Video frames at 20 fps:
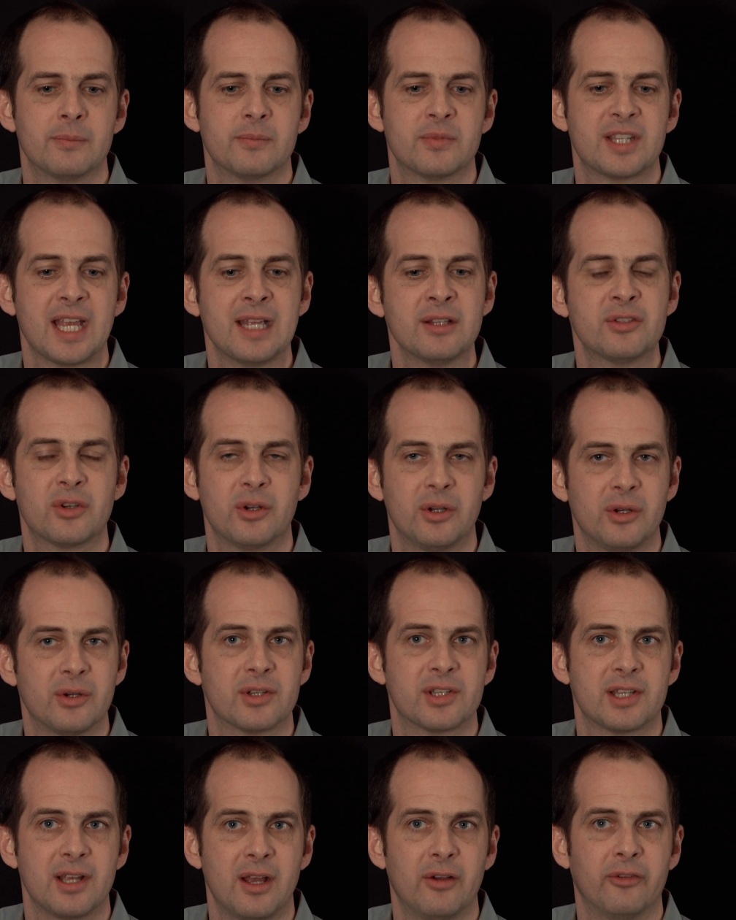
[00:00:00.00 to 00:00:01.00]
censor
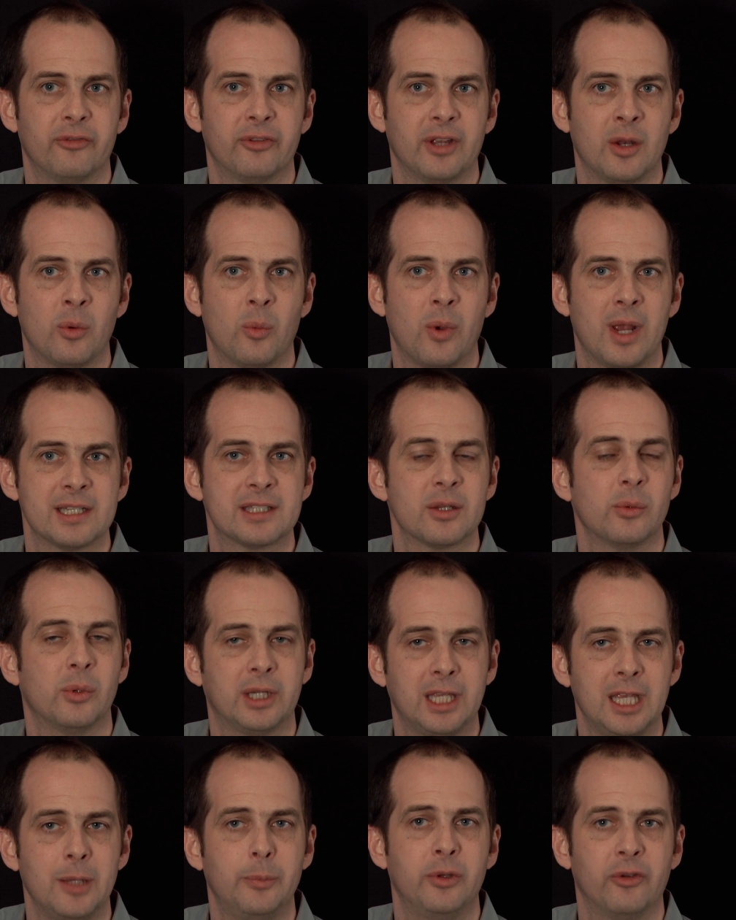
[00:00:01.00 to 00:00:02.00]
yourself in ways that
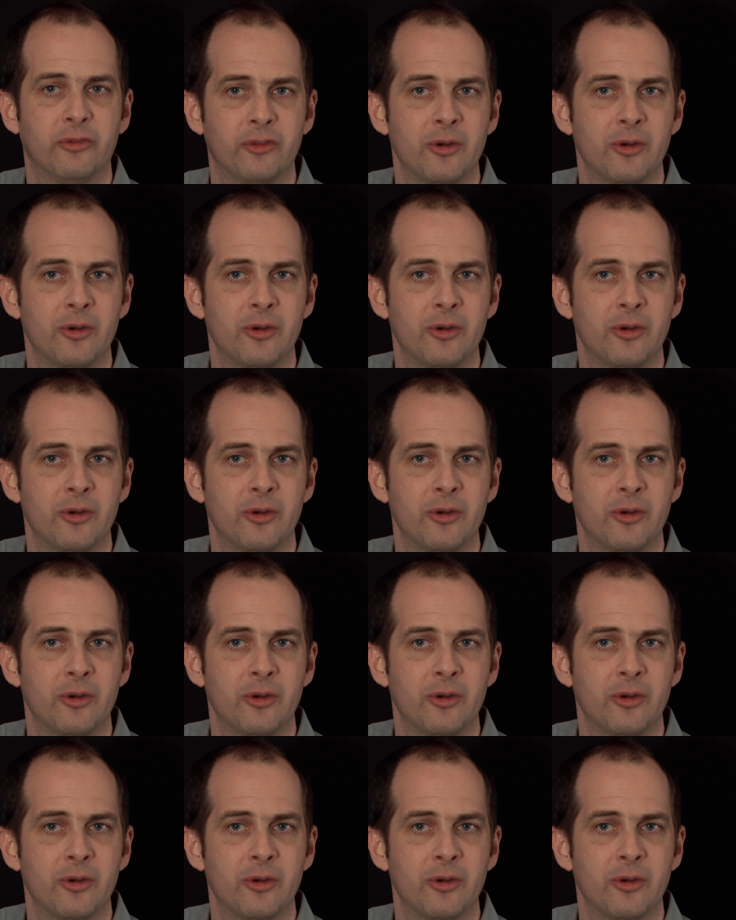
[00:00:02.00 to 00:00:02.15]
will keep you